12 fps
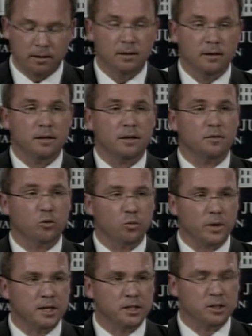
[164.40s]
In the
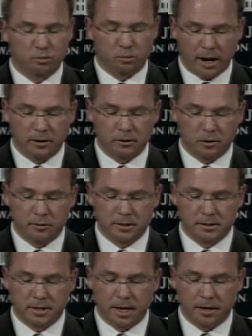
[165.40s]
weeks prior to his
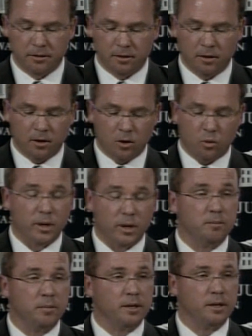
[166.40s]
death, we had
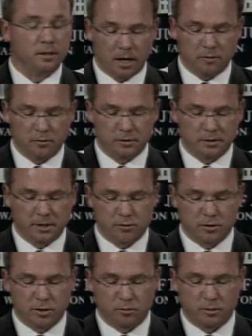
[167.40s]
been in
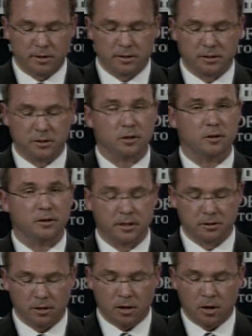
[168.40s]
conversations with his attorneys
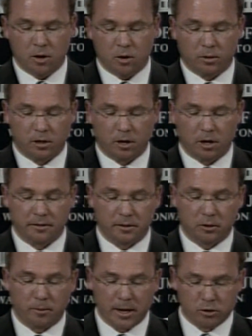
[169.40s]
regarding the
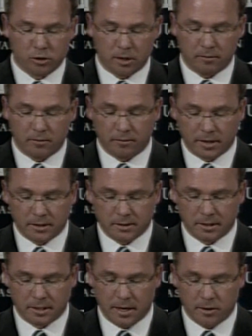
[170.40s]
direction of the
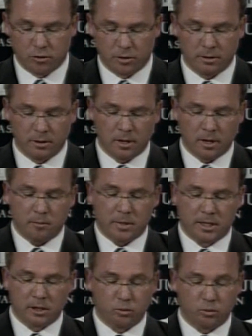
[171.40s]
investigation
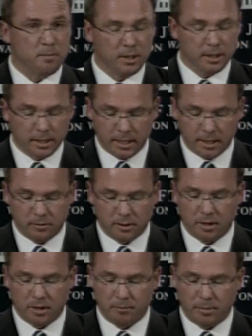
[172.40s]
because we believed
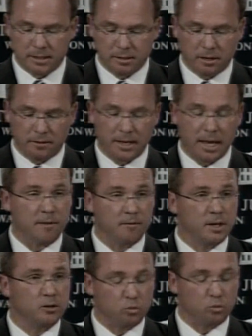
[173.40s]
that based on the
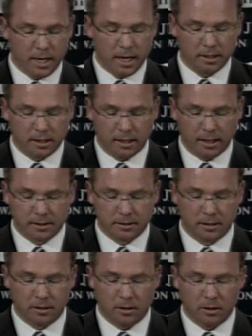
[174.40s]
evidence we had collected,
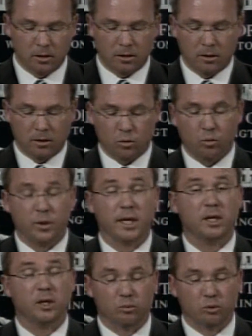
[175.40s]
we
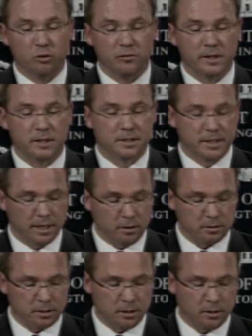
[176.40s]
could prove his
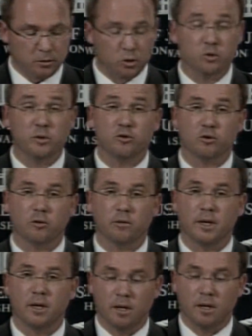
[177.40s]
guilt to a jury
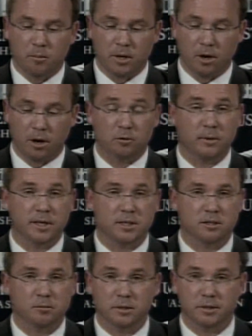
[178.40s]
beyond a
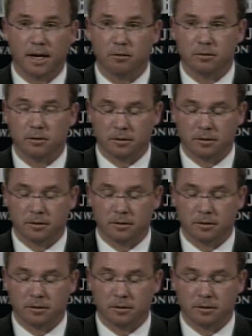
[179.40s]
reasonable doubt.